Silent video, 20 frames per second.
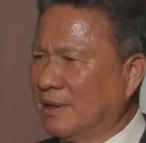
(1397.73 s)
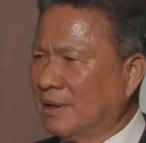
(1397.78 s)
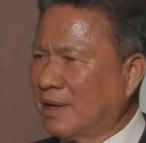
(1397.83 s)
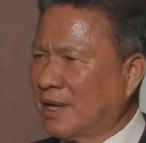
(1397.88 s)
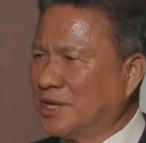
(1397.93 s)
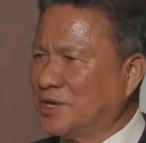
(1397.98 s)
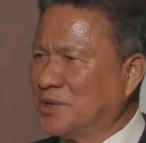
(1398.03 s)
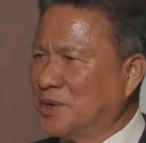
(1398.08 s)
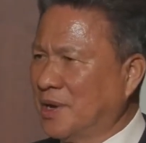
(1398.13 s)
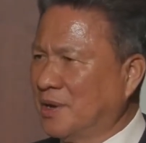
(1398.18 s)

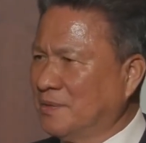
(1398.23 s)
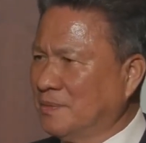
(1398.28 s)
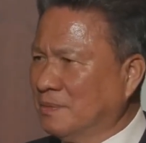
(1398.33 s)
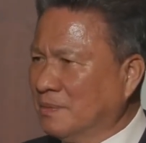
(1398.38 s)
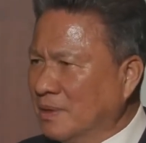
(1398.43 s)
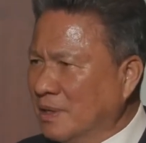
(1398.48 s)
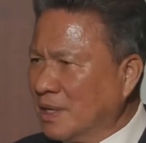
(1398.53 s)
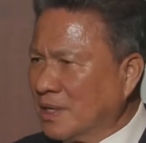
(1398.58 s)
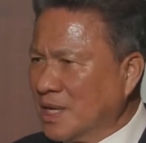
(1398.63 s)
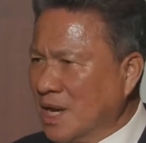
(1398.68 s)
Can you
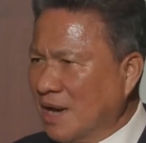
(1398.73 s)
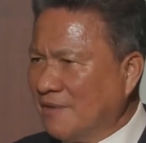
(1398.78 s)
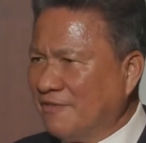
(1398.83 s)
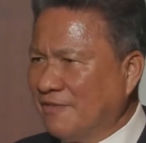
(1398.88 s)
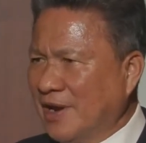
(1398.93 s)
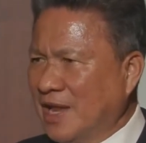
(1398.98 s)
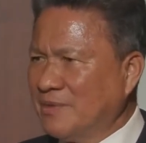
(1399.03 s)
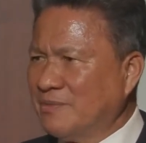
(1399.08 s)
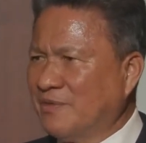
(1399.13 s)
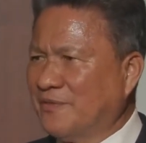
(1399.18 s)
have enough
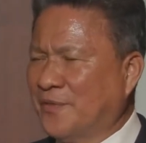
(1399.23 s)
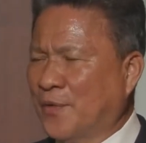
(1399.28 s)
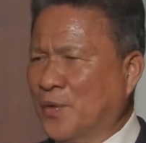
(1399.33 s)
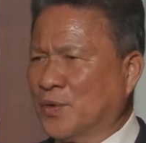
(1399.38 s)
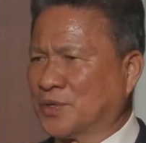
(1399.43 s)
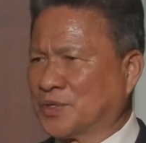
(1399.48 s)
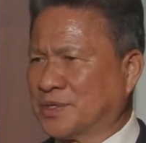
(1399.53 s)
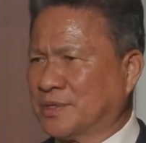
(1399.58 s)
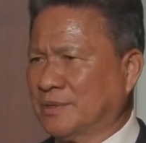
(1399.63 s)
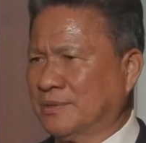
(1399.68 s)
labor
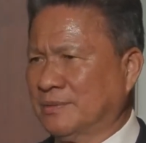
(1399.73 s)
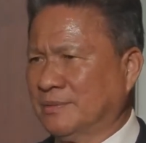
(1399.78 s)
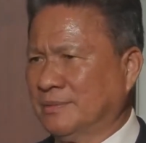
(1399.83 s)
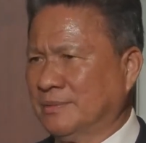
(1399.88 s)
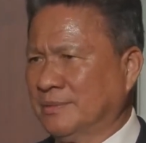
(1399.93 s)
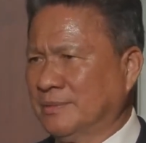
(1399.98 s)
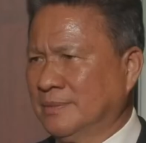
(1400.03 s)
force?